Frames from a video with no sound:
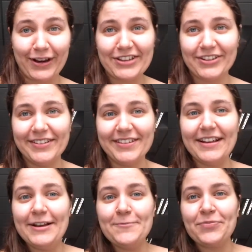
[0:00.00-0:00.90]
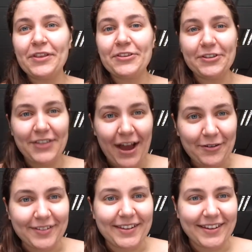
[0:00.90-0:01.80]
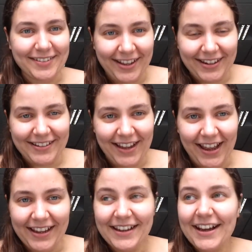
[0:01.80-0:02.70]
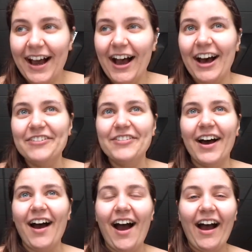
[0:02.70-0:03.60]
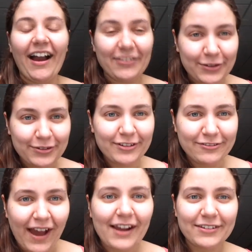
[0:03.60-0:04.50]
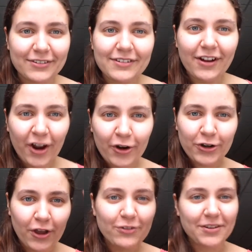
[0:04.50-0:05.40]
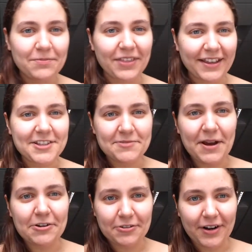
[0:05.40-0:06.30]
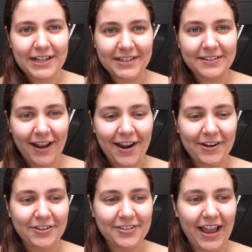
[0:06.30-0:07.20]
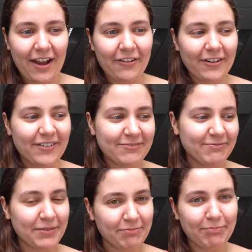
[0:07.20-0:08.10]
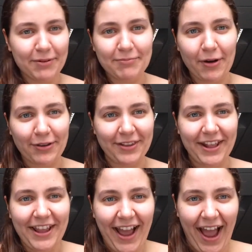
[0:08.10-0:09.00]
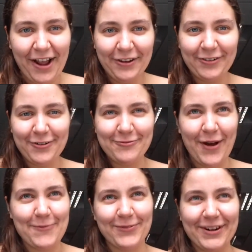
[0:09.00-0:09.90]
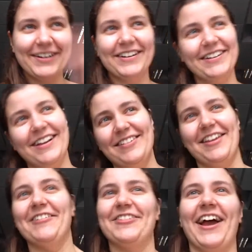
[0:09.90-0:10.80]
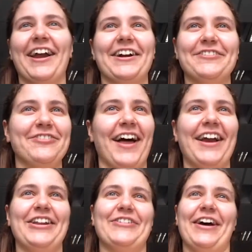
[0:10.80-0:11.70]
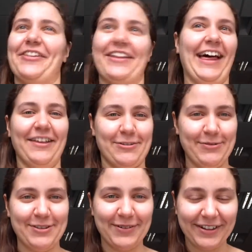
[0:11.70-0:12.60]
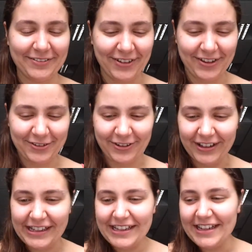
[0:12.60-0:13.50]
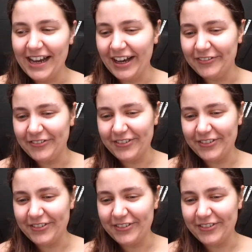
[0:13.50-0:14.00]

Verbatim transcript: questions. So that was an exciting day. Um, I do, in fact, know some things about trade in tigers now, but mostly I remember a stuffed tiger flying around the classroom in the middle of law school. Um,